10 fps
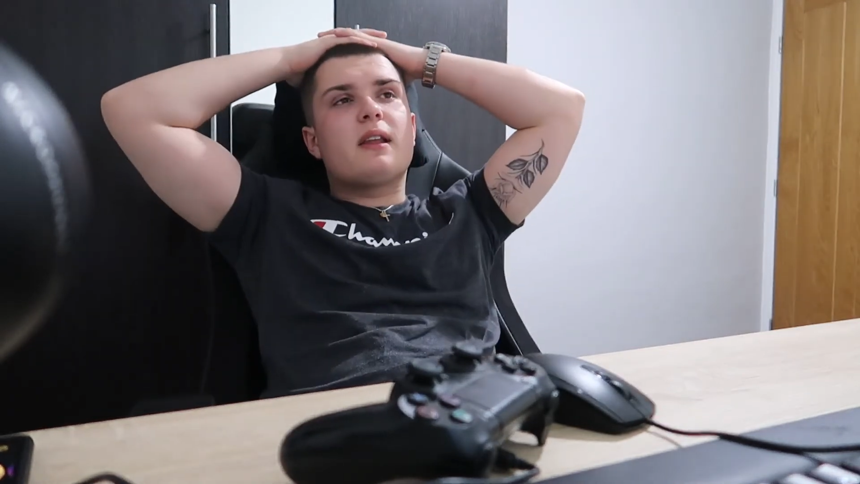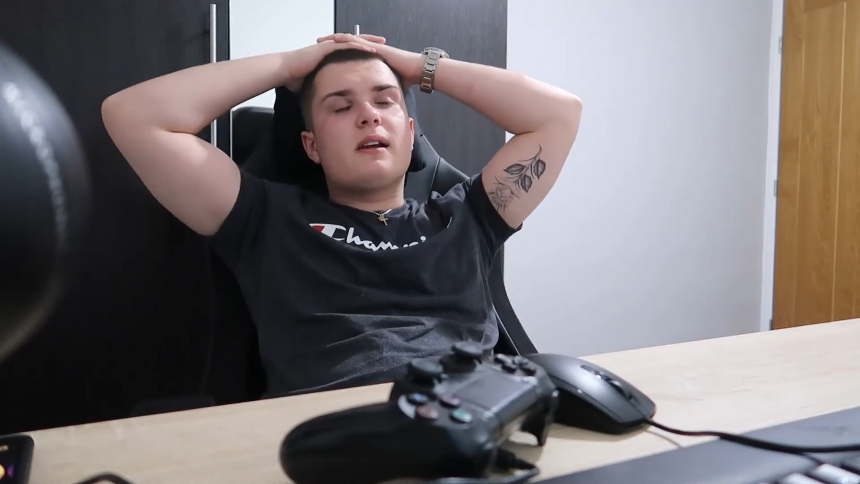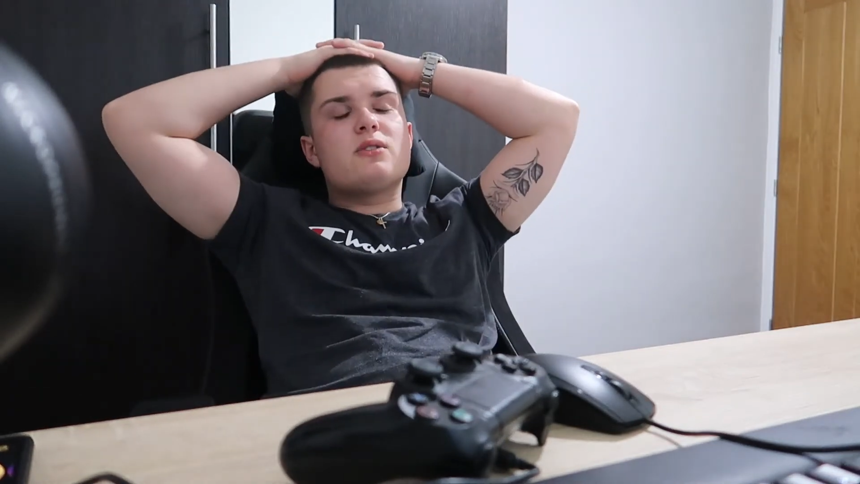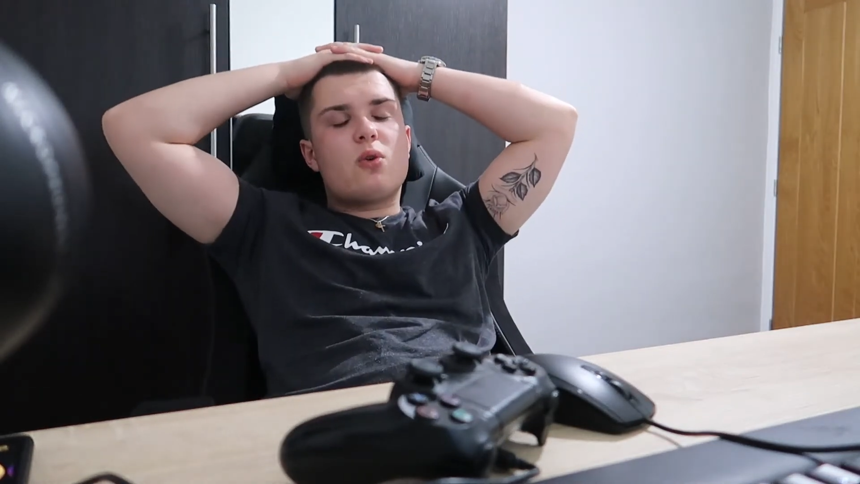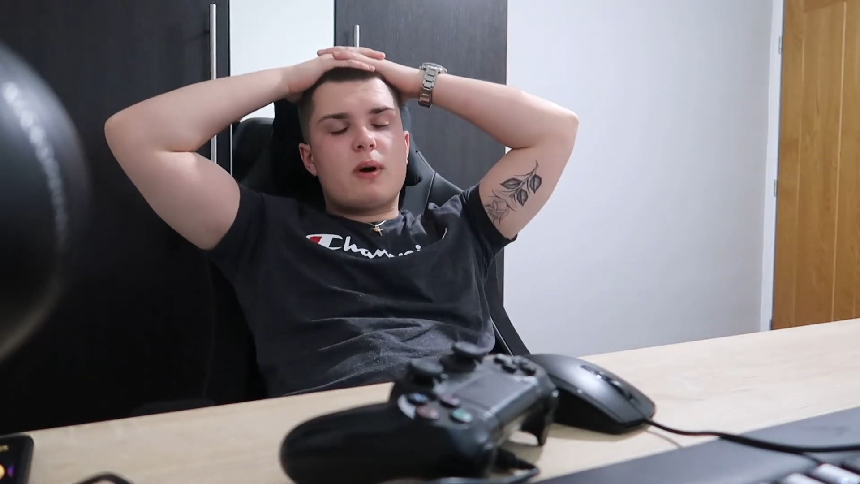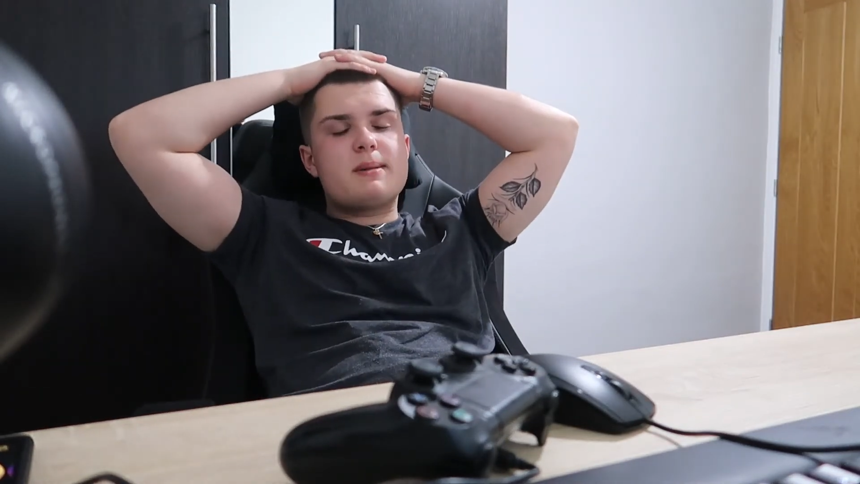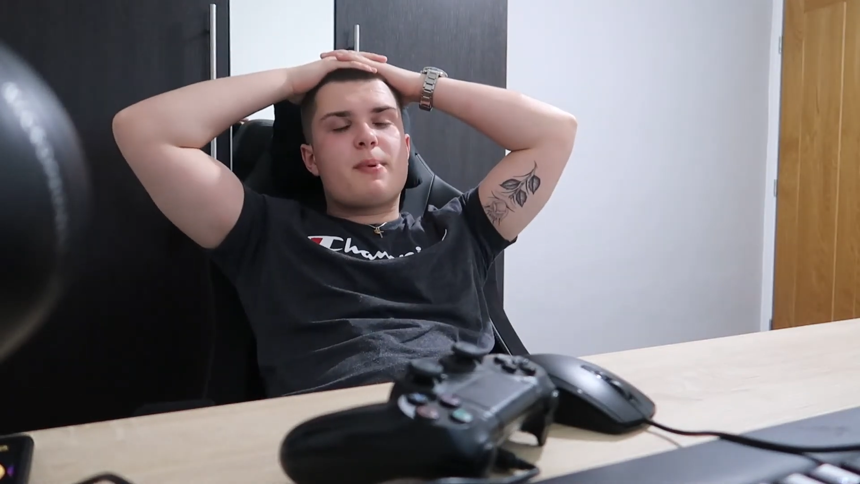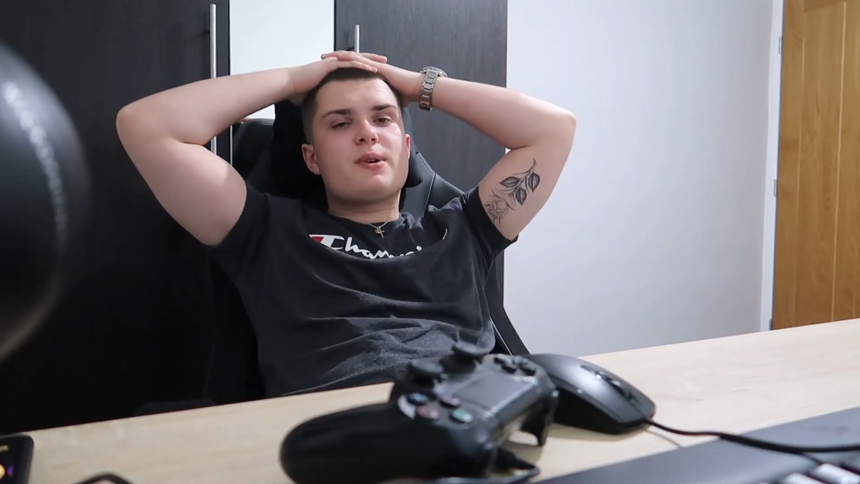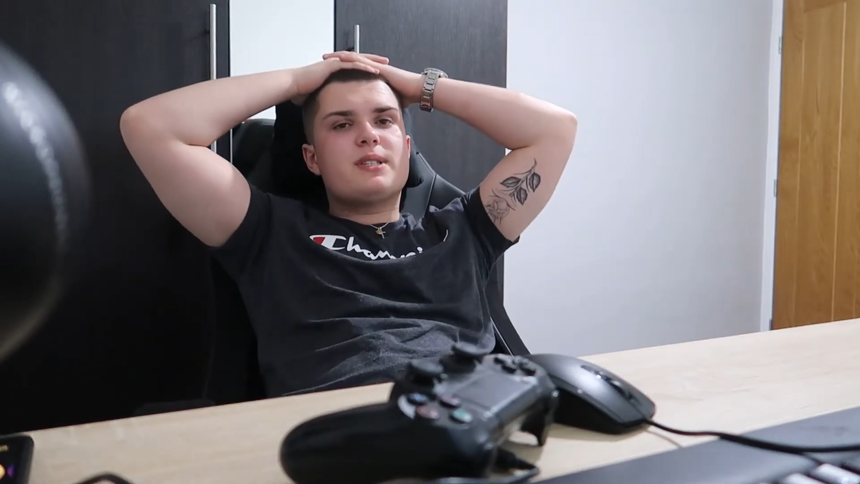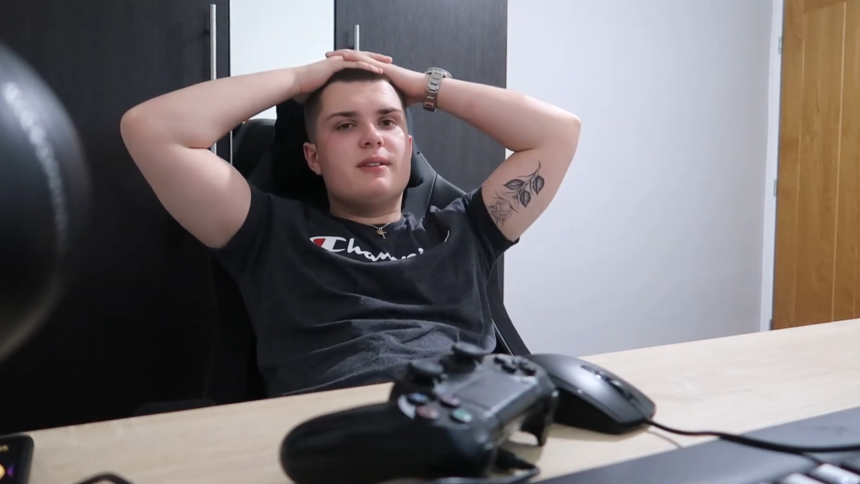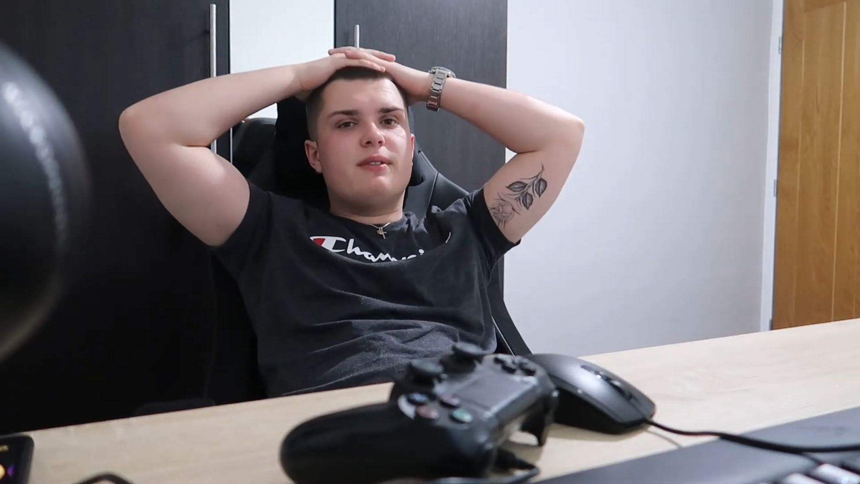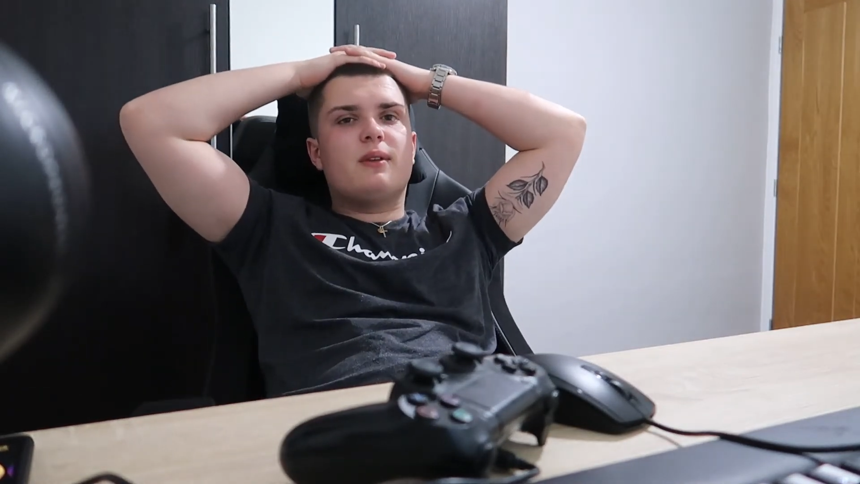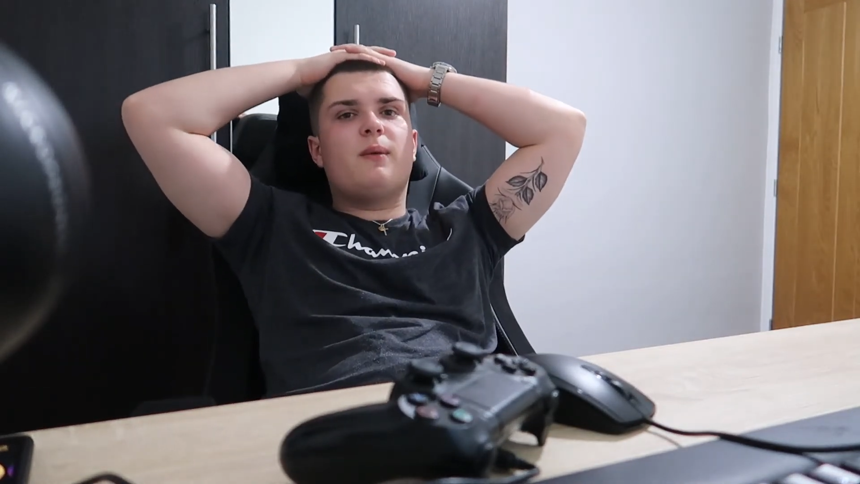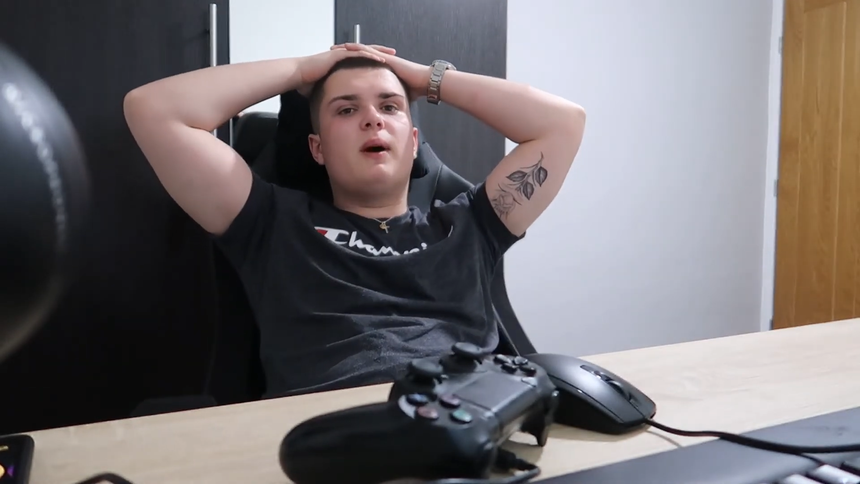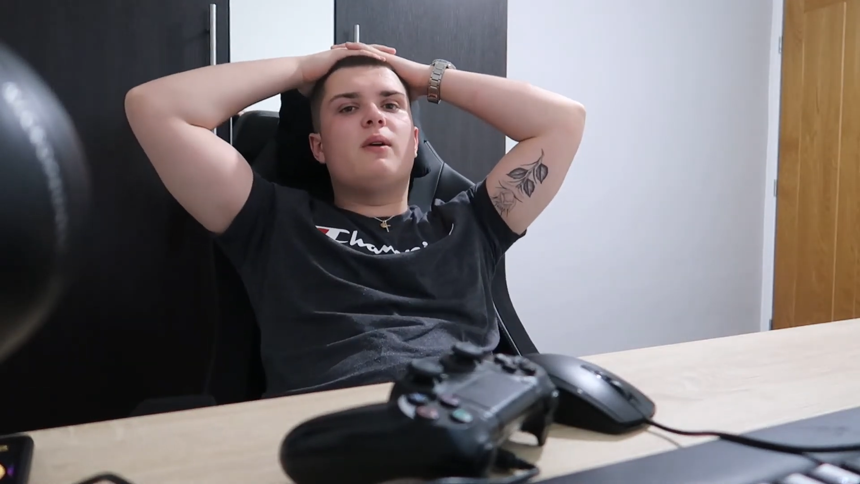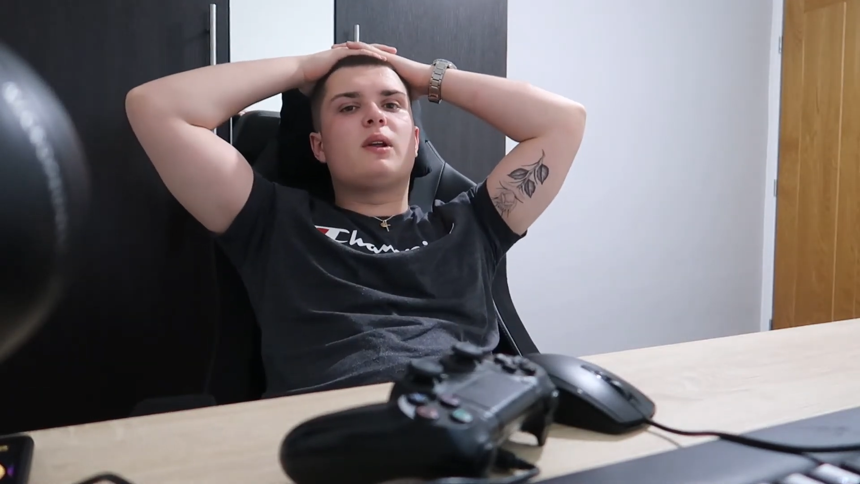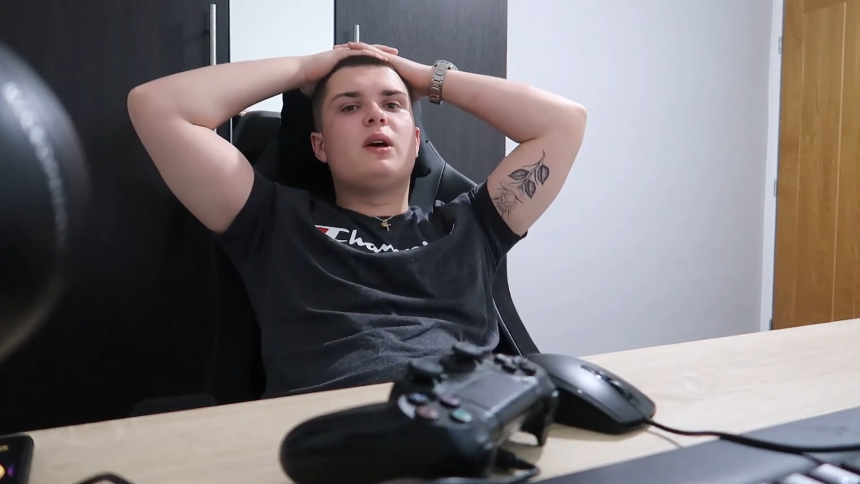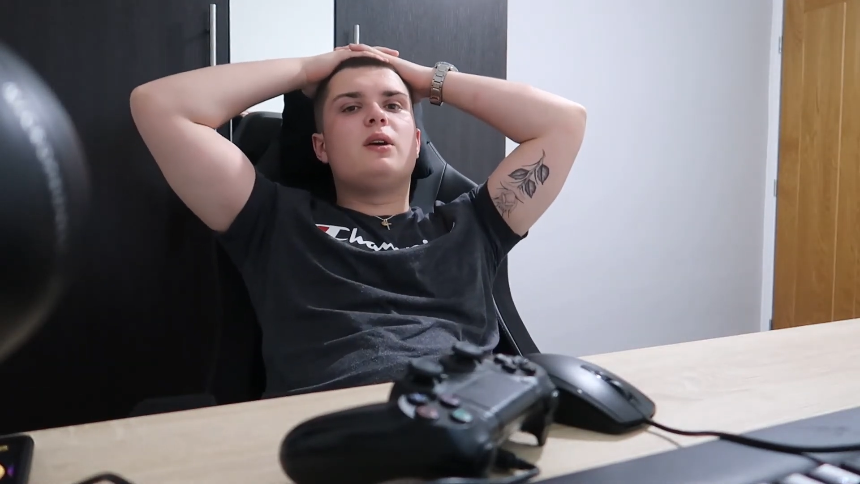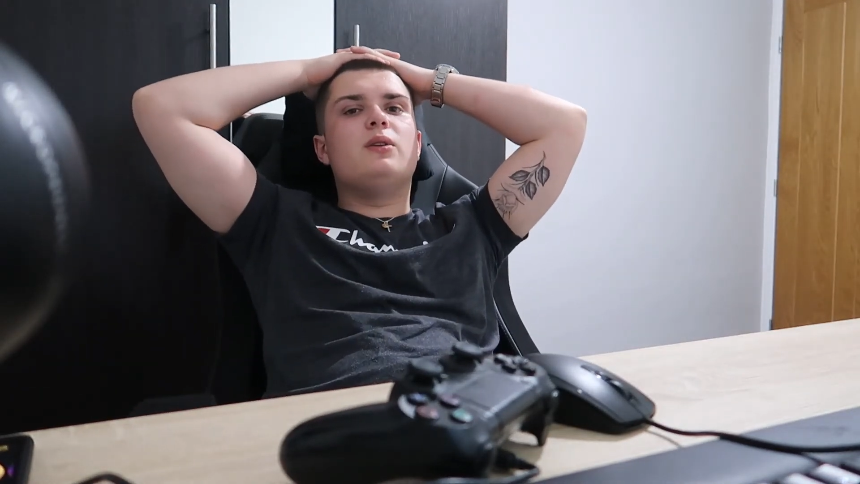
There is always positive in the world.